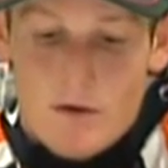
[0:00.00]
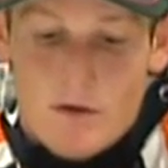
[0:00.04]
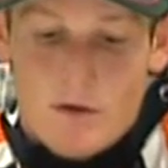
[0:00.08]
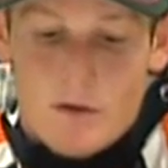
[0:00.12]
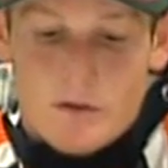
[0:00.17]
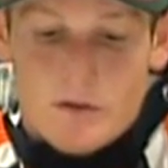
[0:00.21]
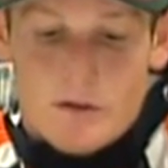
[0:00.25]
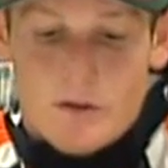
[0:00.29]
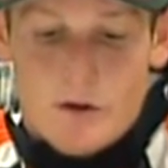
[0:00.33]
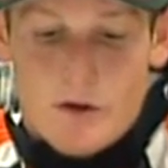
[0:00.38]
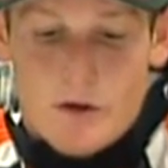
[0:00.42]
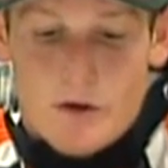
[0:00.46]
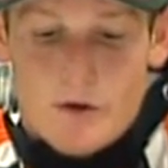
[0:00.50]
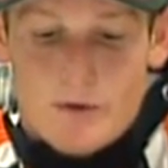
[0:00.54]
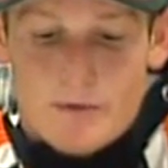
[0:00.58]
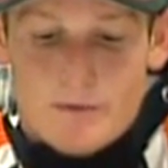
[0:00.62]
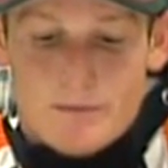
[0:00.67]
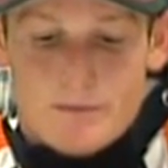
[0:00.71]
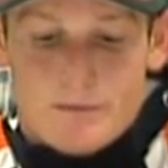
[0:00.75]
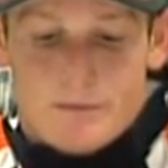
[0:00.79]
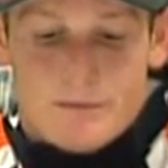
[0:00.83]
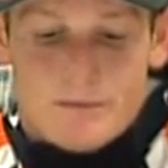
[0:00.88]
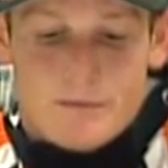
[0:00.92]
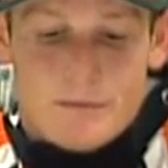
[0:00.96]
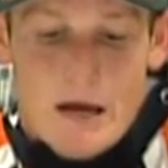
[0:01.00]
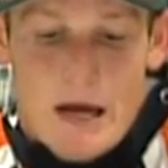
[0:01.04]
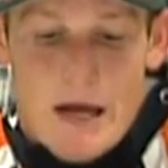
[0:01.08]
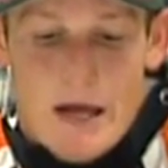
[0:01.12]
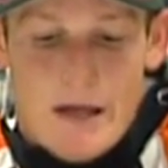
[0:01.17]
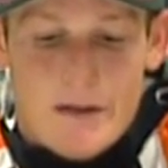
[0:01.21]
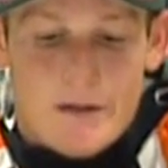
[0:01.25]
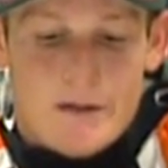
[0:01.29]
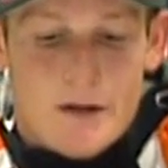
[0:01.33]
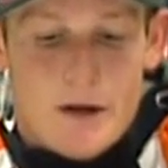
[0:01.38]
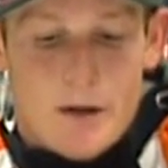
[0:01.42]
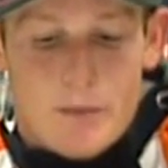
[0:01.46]
so I
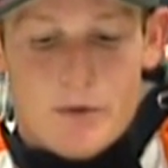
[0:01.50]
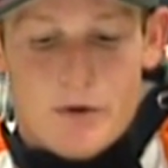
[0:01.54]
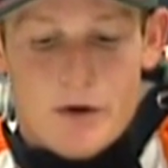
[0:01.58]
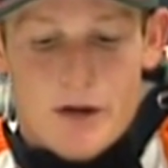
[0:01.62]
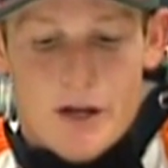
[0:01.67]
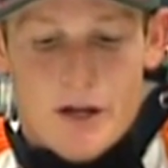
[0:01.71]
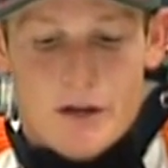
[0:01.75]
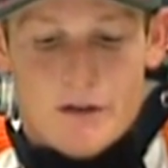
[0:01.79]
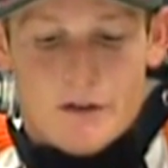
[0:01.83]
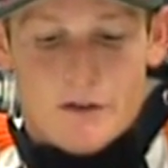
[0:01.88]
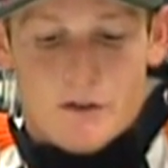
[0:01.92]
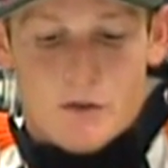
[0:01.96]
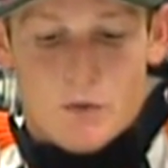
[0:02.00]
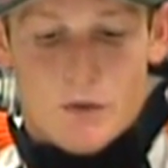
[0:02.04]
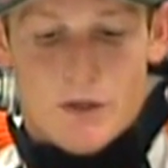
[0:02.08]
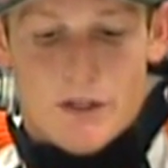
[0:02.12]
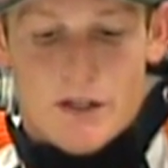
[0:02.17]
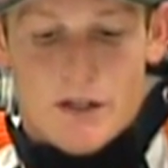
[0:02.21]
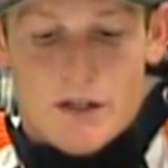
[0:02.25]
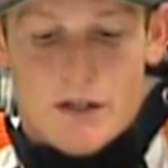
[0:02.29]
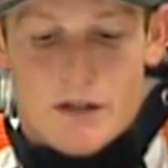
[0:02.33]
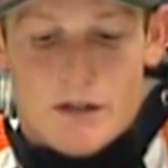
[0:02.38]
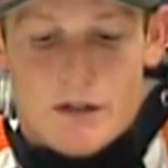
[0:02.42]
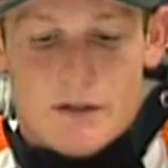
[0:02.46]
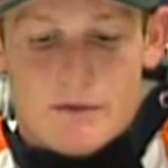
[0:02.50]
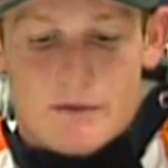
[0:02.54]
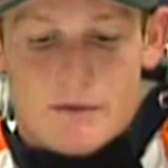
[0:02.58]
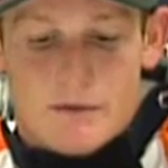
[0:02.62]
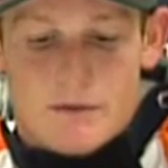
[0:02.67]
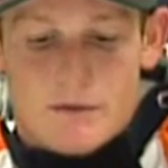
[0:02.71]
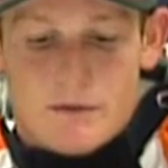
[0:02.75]
had the upper hand this weekend, and